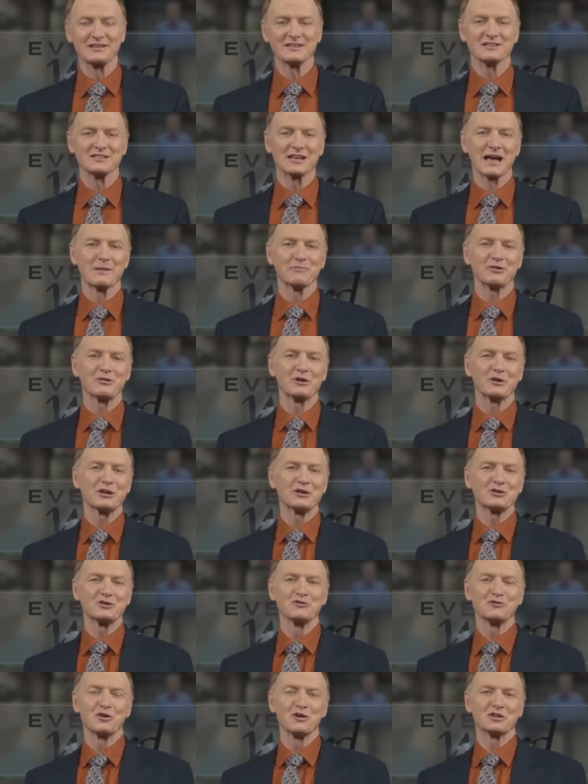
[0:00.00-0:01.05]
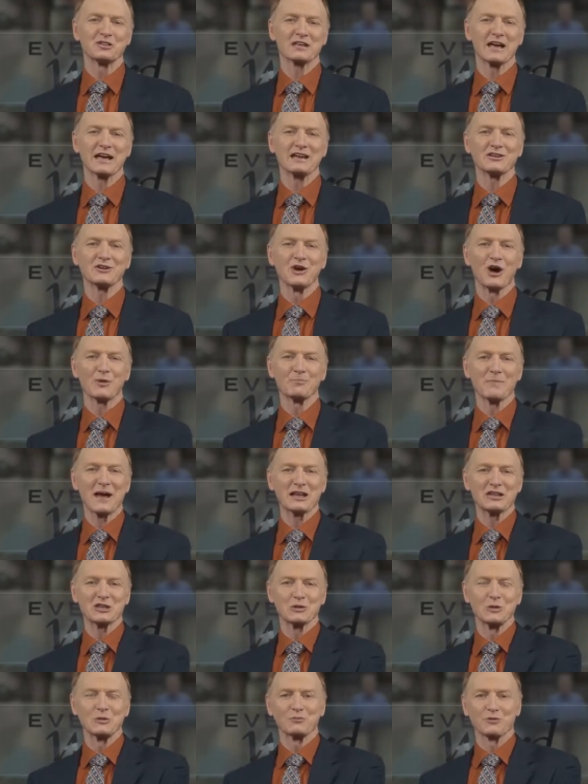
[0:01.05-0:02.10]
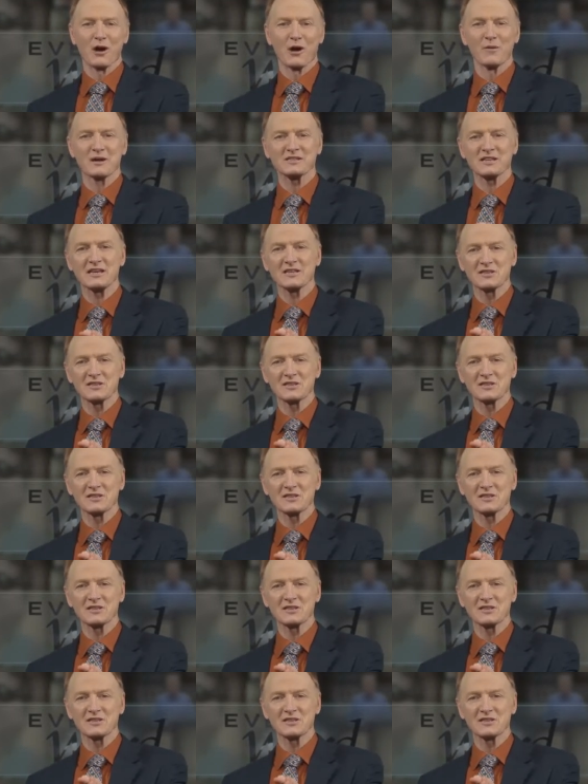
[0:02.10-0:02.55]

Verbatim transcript: In Psalm 32, verse 8, God makes you a promise.